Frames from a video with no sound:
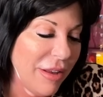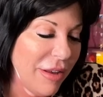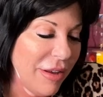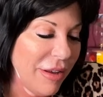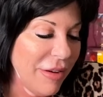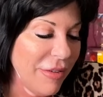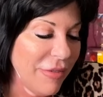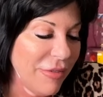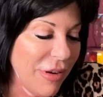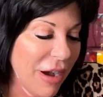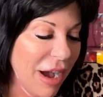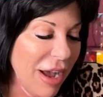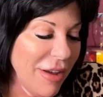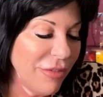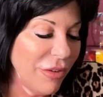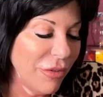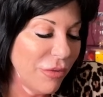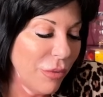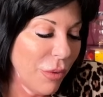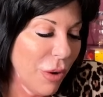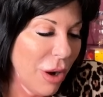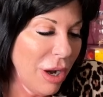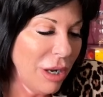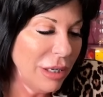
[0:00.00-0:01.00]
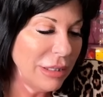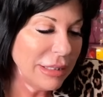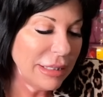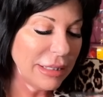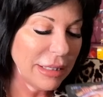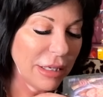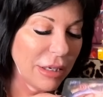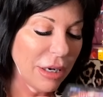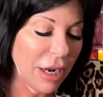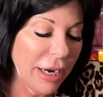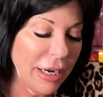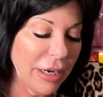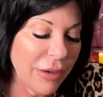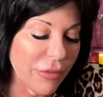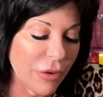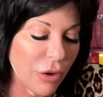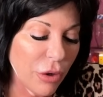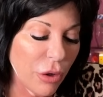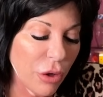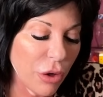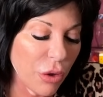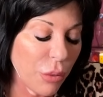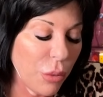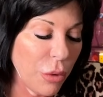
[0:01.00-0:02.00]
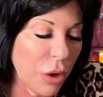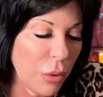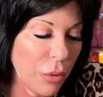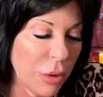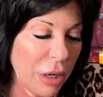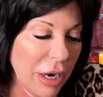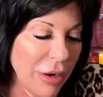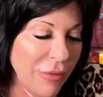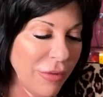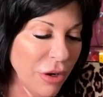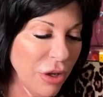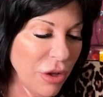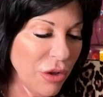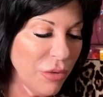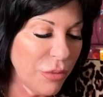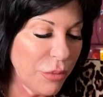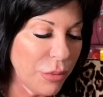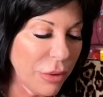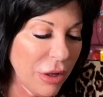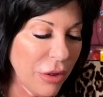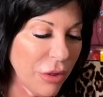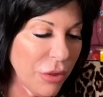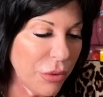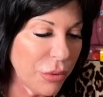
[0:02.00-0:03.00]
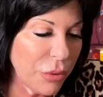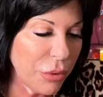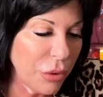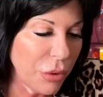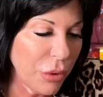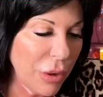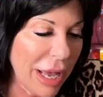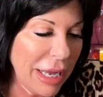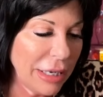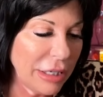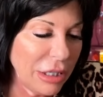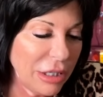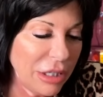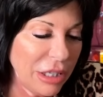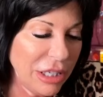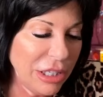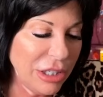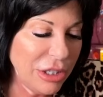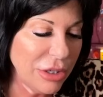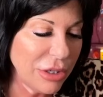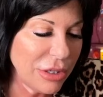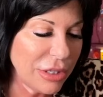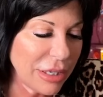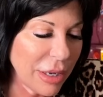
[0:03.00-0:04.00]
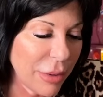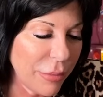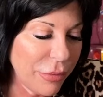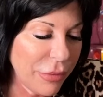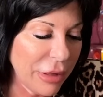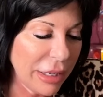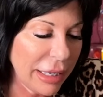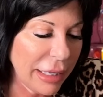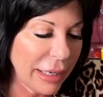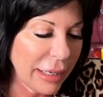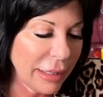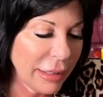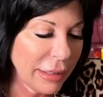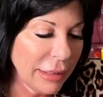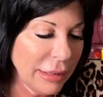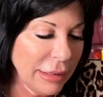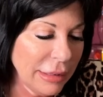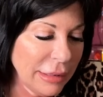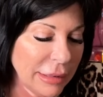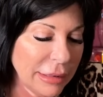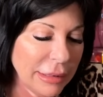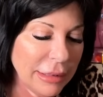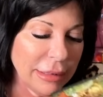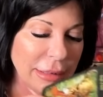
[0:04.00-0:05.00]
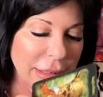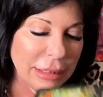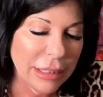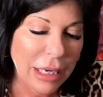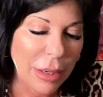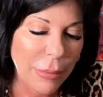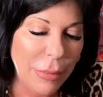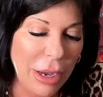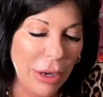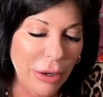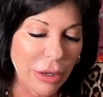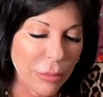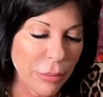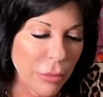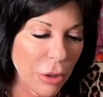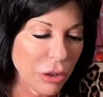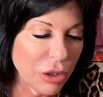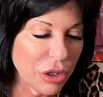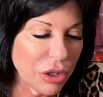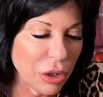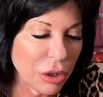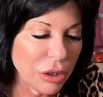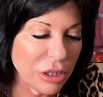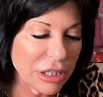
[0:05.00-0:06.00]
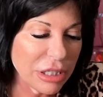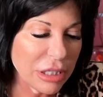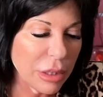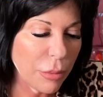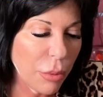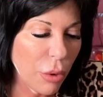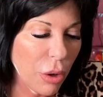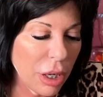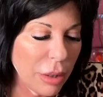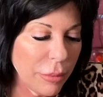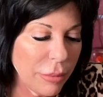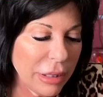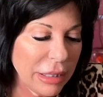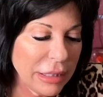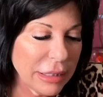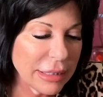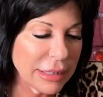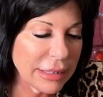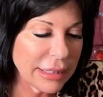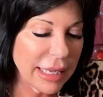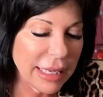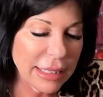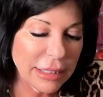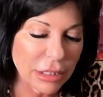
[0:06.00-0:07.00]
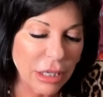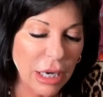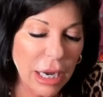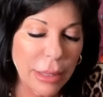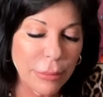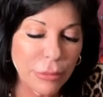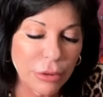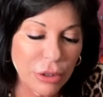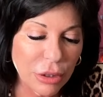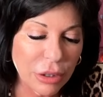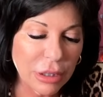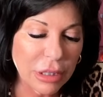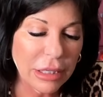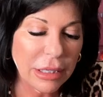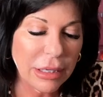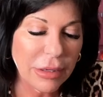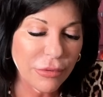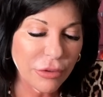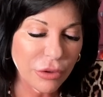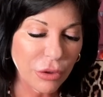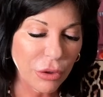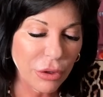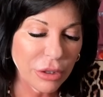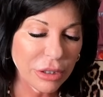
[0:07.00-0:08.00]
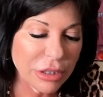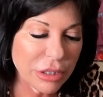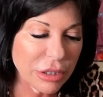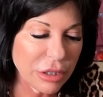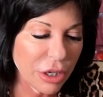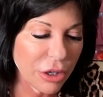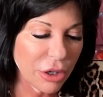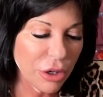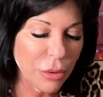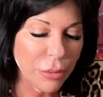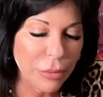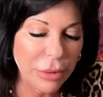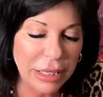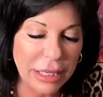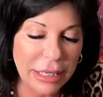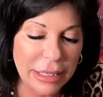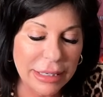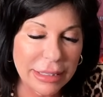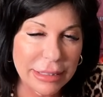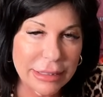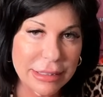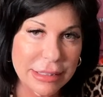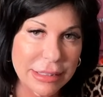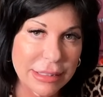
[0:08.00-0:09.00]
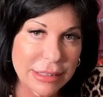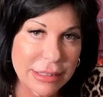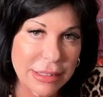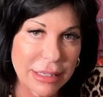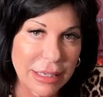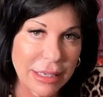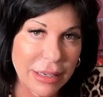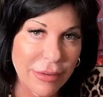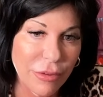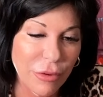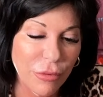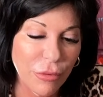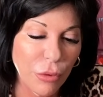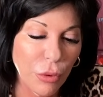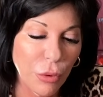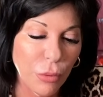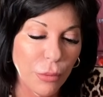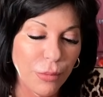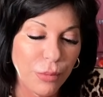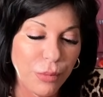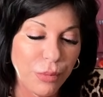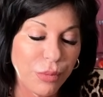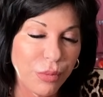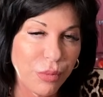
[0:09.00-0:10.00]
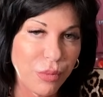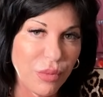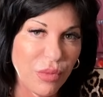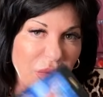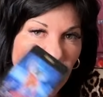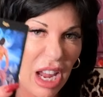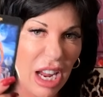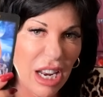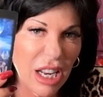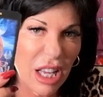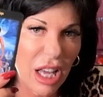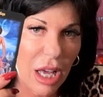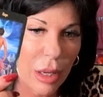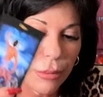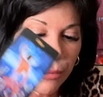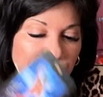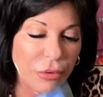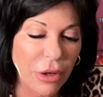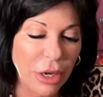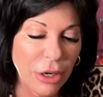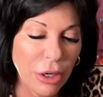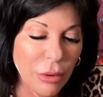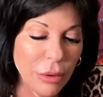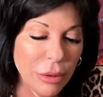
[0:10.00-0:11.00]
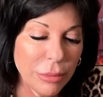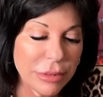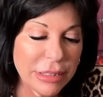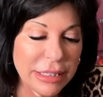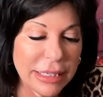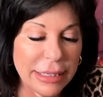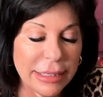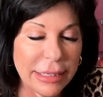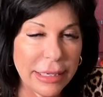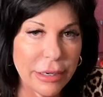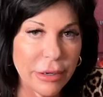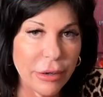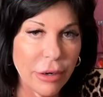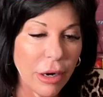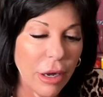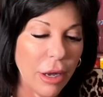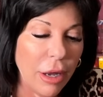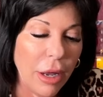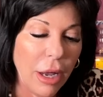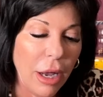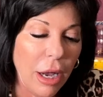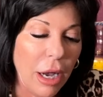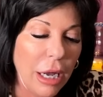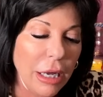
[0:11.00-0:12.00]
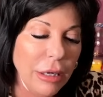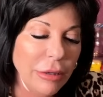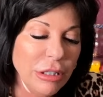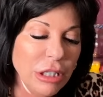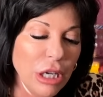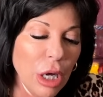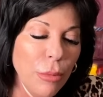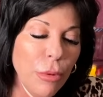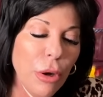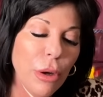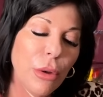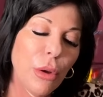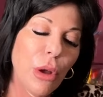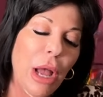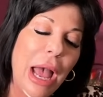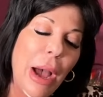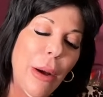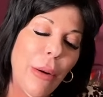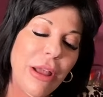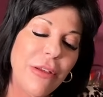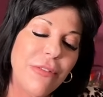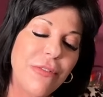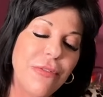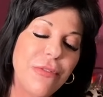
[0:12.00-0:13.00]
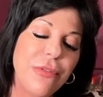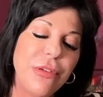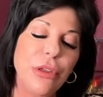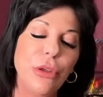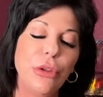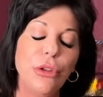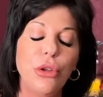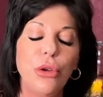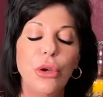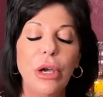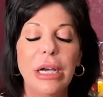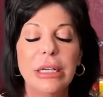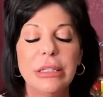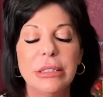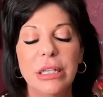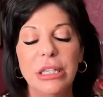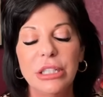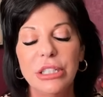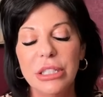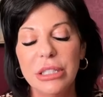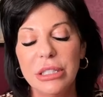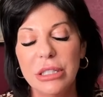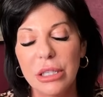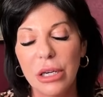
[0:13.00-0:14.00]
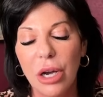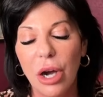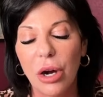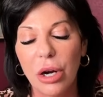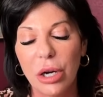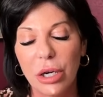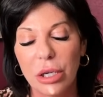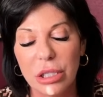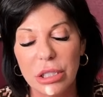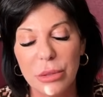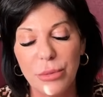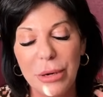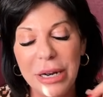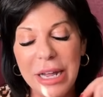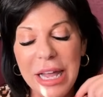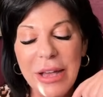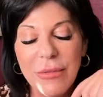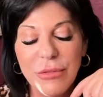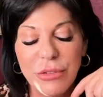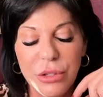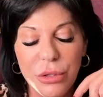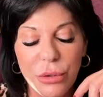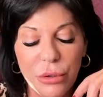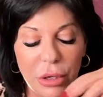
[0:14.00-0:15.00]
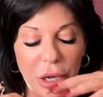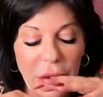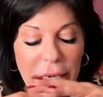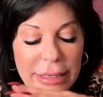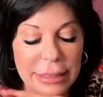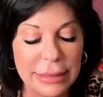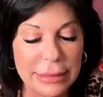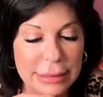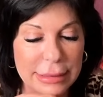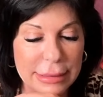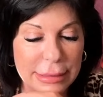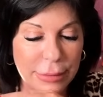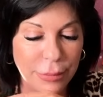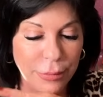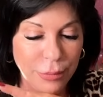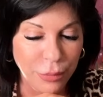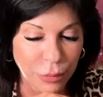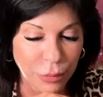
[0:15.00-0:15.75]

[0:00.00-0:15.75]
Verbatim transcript: Five of Wands and the Knight of Earth. Well, whatever you've been through had to teach you something about emotional disappointments and time to leave so you can start new beginnings. I have the Fool. Eight of Cups. I know what I'm seeing here. I always go about how I feel, you guys, not just the cards, but I have two knights